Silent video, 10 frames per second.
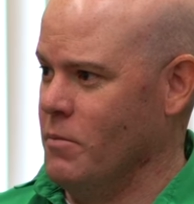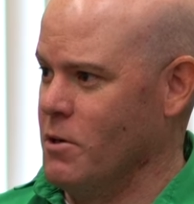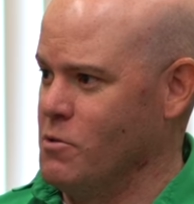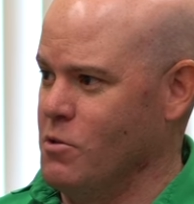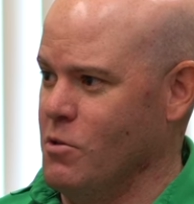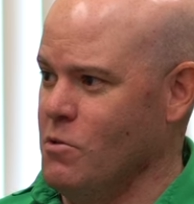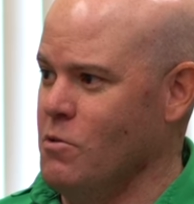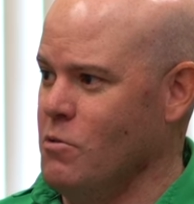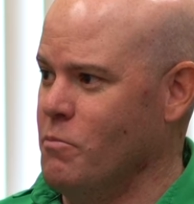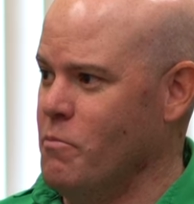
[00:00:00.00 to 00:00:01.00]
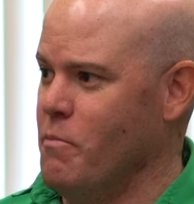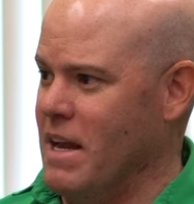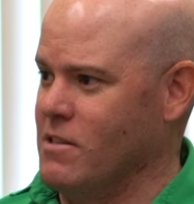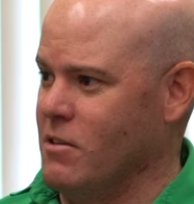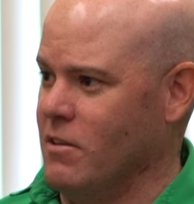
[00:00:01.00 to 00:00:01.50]
There's two
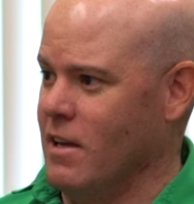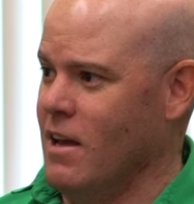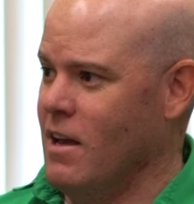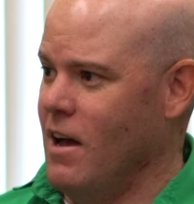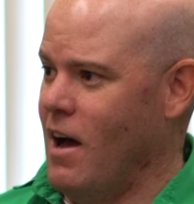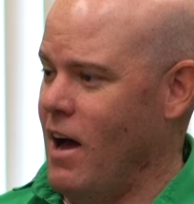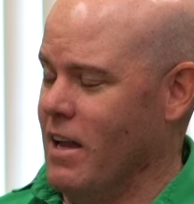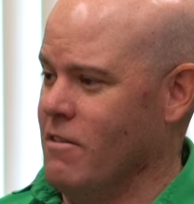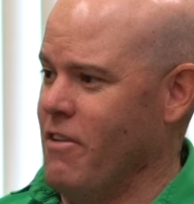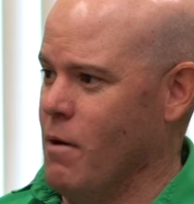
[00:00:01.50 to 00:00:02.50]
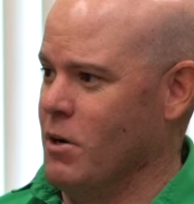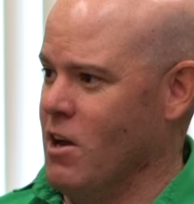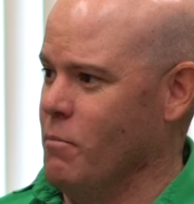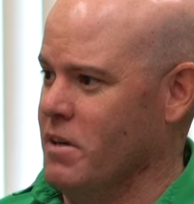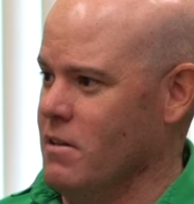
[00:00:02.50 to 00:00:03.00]
basically high-end fiber
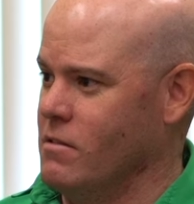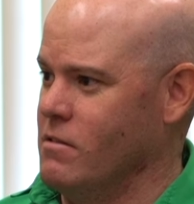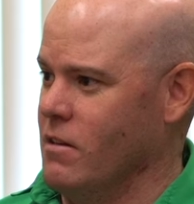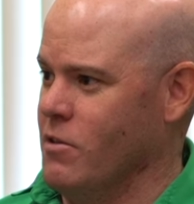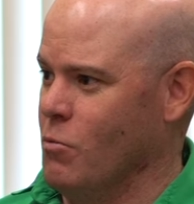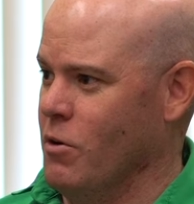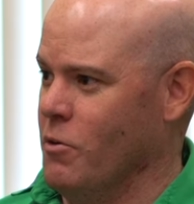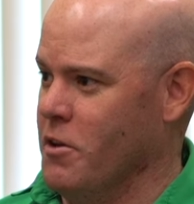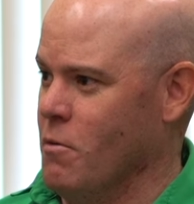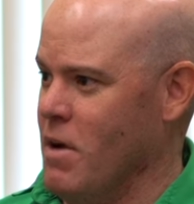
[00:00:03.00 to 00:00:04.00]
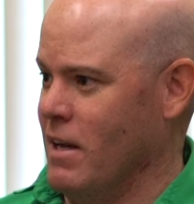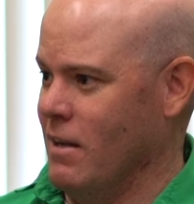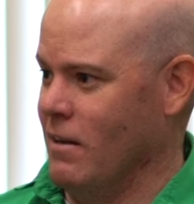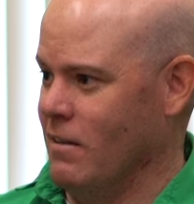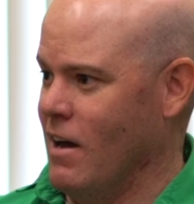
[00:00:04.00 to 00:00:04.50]
companies in the world that are
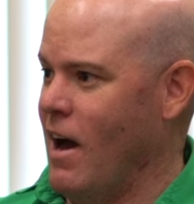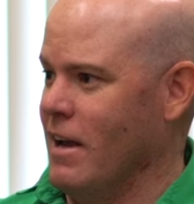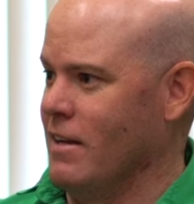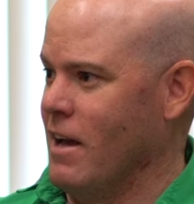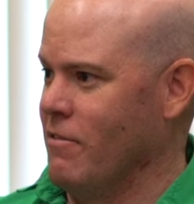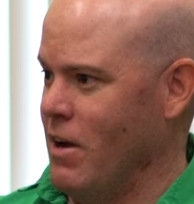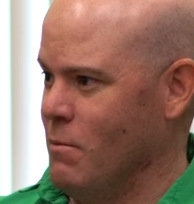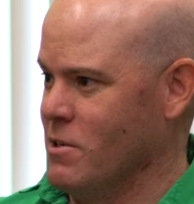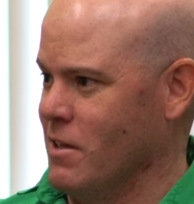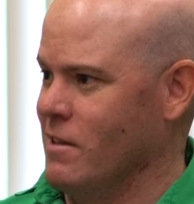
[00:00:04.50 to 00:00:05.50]
making the high-end kind of fibers,